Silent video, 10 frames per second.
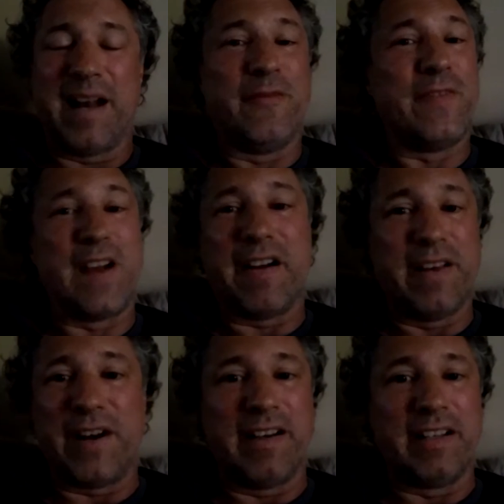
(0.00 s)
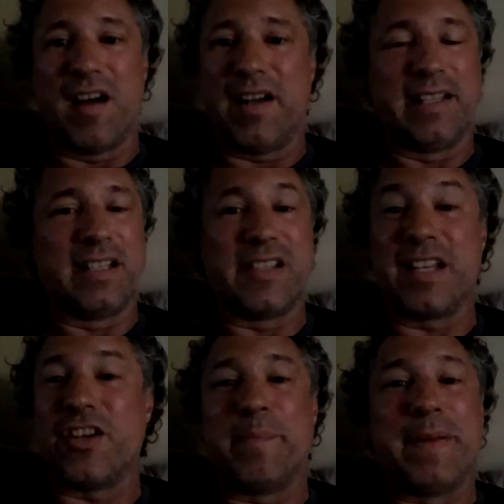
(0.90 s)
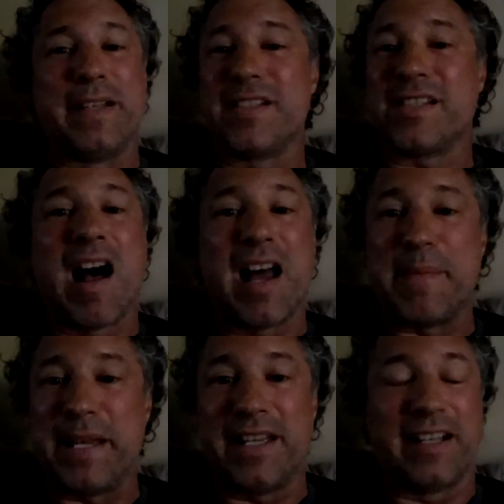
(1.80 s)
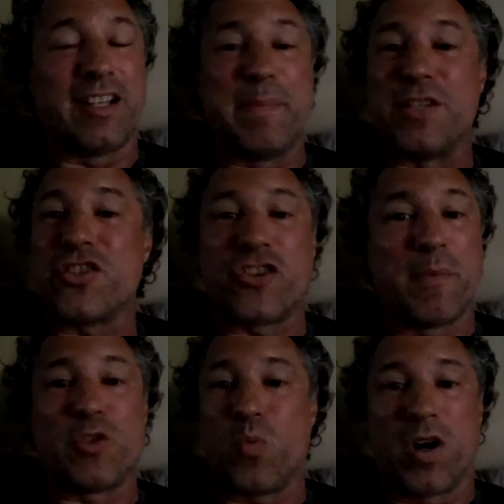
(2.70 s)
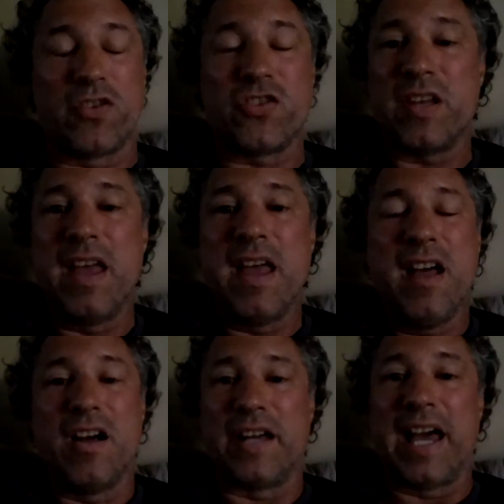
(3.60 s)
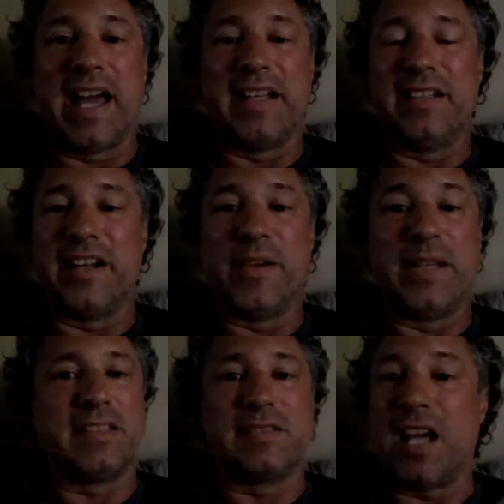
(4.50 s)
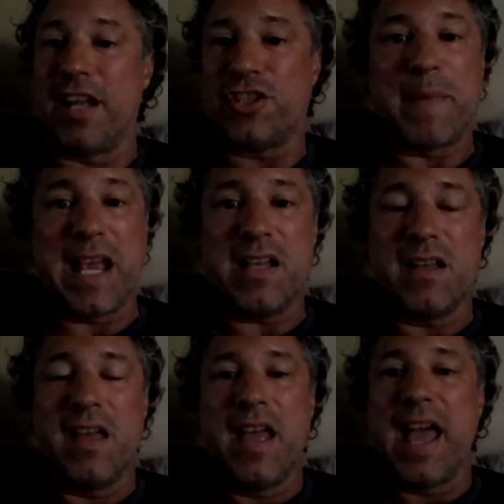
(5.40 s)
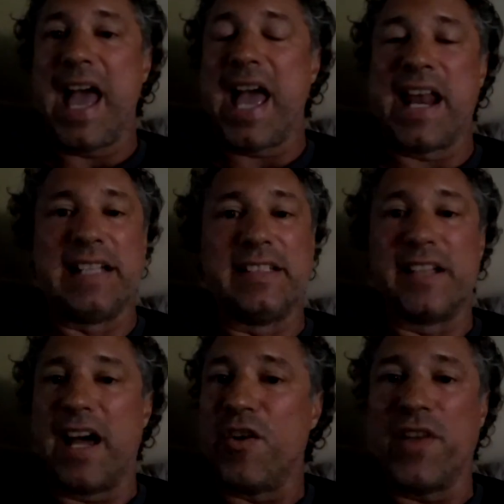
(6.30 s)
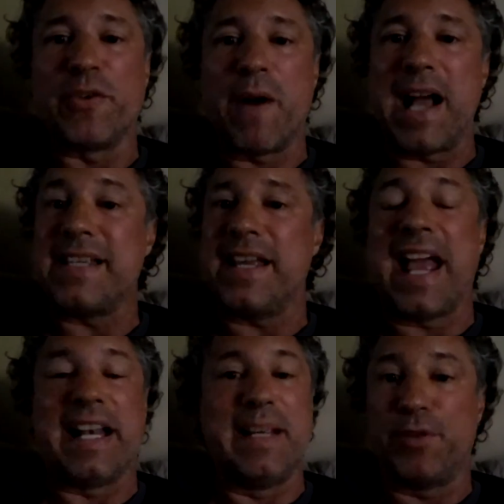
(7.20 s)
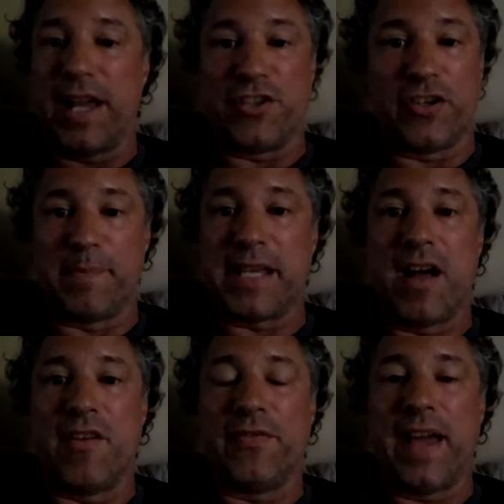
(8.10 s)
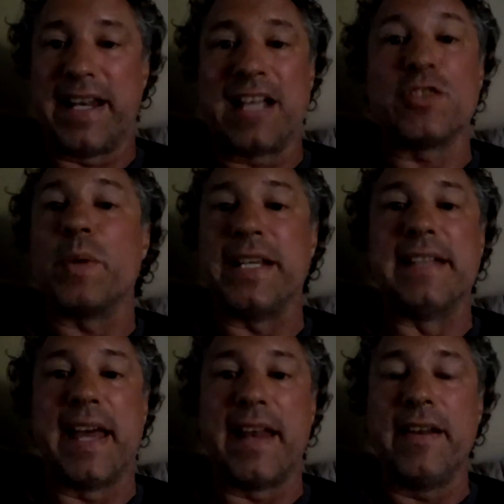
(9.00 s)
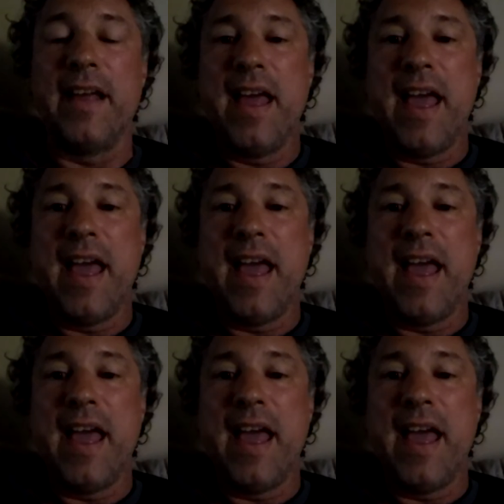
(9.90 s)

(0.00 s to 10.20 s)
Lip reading: and I'm very, very lucky because it could have been sodomy. It could have been so much worse, okay? He touched me, and I did not authorize it, and he pleasured himself, and that's what he did.